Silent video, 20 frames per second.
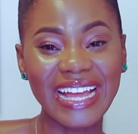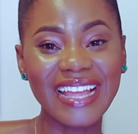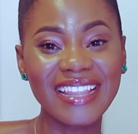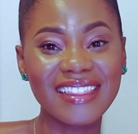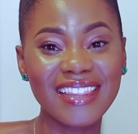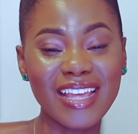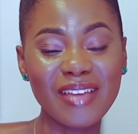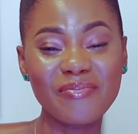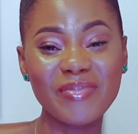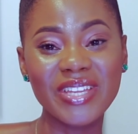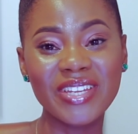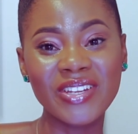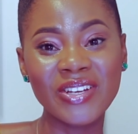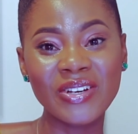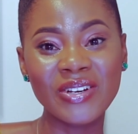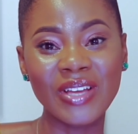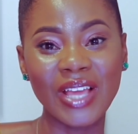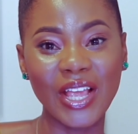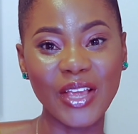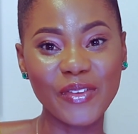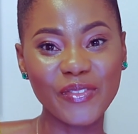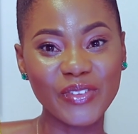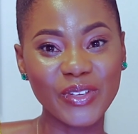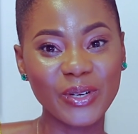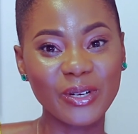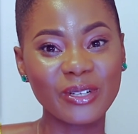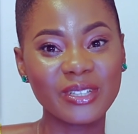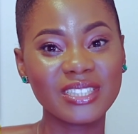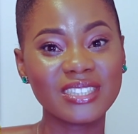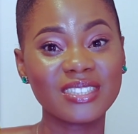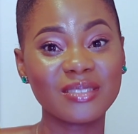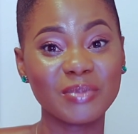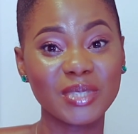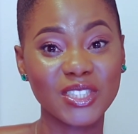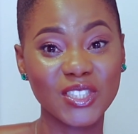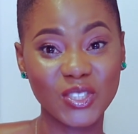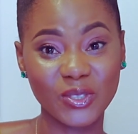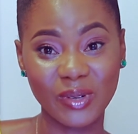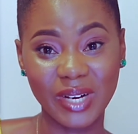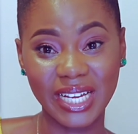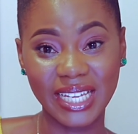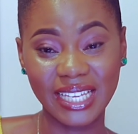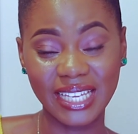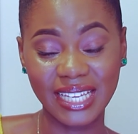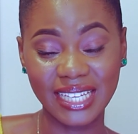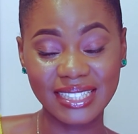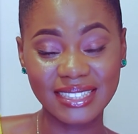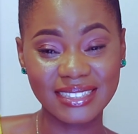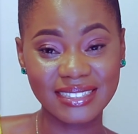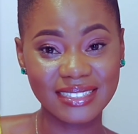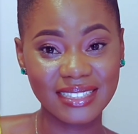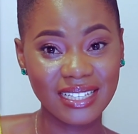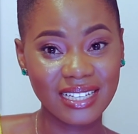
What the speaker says: and let me know if you're going to be trying it.